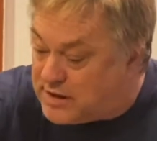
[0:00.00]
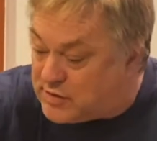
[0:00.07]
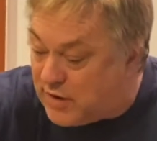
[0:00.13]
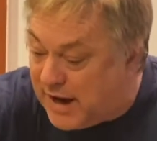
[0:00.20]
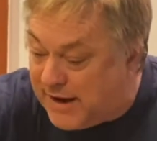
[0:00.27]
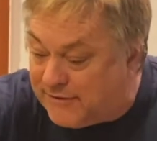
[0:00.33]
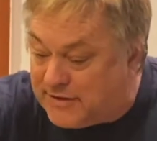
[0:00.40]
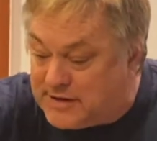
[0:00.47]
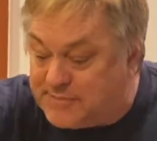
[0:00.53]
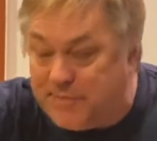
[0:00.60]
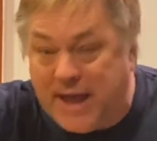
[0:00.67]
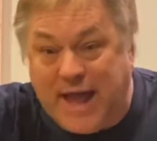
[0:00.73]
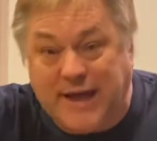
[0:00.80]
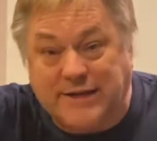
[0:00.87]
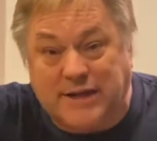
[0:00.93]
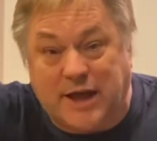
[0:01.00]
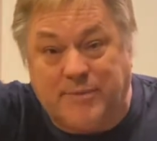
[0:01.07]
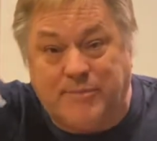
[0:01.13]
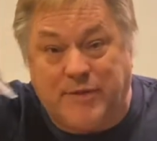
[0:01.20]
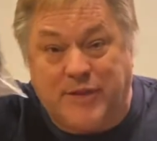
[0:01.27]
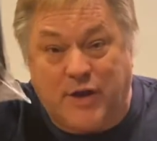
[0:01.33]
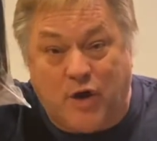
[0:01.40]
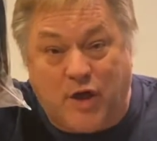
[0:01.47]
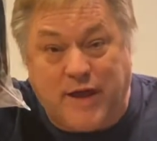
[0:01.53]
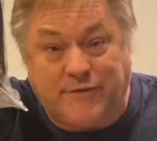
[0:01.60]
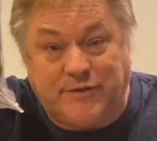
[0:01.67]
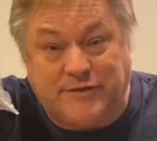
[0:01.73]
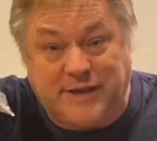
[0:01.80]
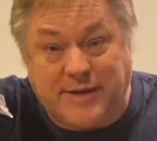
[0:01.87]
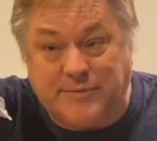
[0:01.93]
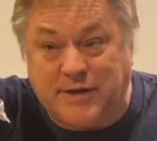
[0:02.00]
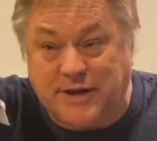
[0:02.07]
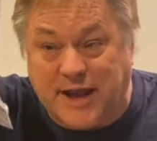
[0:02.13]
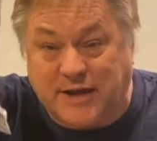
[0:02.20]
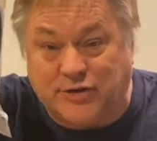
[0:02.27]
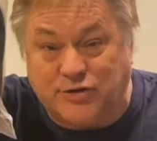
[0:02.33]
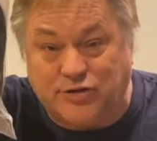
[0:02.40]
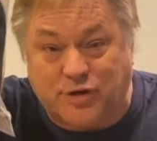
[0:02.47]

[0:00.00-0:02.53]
So I have these bagged up and they all have the same connectors.